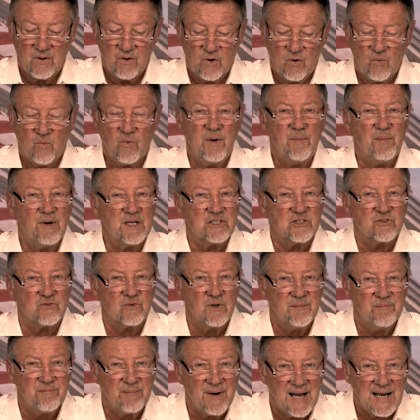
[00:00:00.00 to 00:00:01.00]
We must
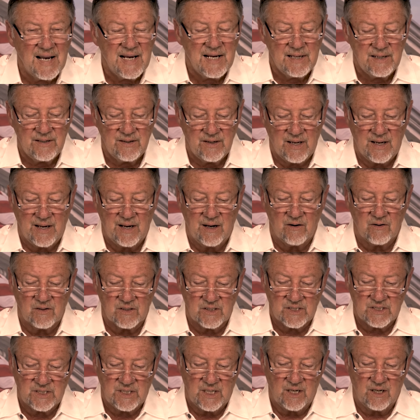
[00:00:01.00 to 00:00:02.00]
remind
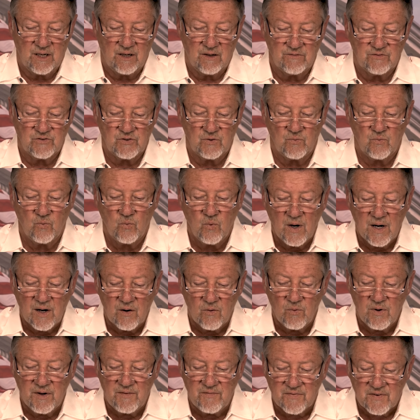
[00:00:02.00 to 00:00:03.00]
ourselves of where
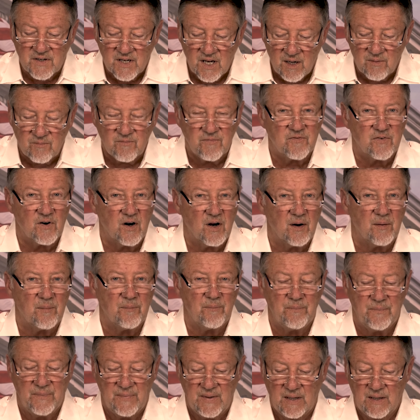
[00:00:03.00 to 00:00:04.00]
we've come from
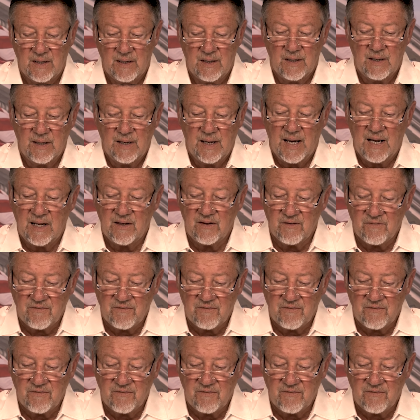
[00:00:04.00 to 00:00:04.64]
and the